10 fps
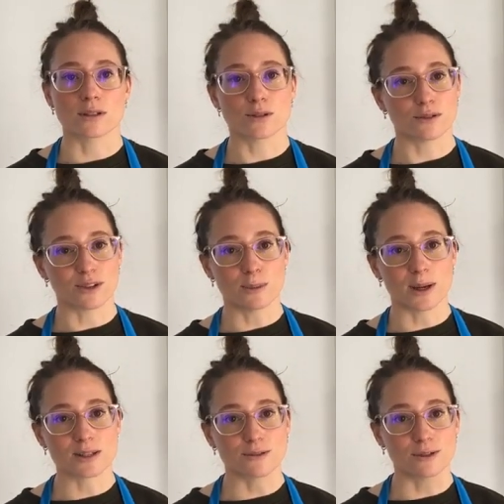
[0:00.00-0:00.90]
So if they're
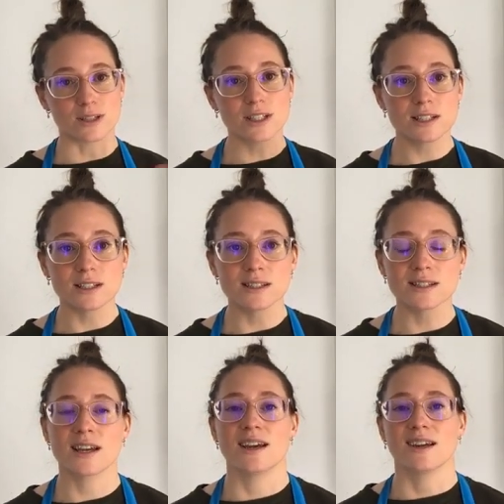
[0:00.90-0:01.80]
best for
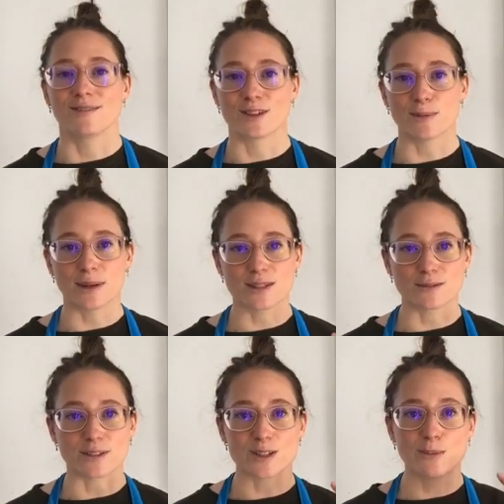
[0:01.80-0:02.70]
distance, if they're best
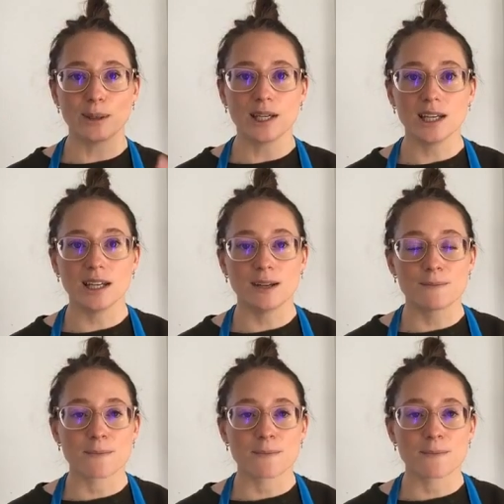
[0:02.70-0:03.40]
for speed,